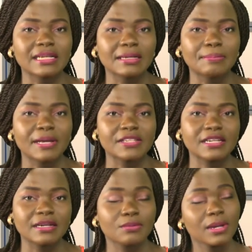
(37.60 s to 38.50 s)

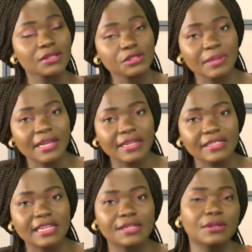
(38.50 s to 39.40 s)
better. Well, speaking of
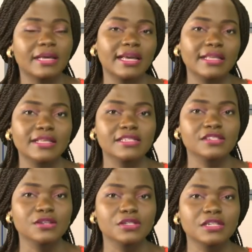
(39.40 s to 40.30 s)
tell, okay, this is
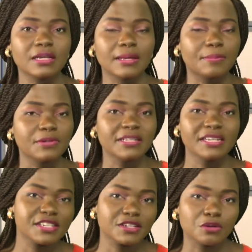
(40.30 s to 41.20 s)
not a
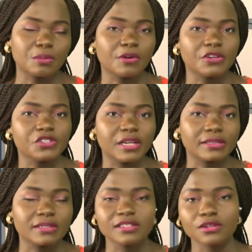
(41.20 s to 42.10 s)
political project,
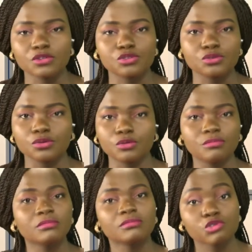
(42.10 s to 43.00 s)
it's not to
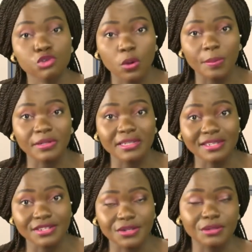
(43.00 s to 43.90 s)
score a
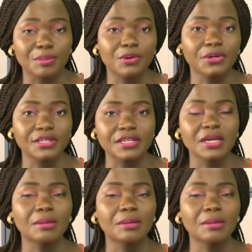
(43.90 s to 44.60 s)
political point,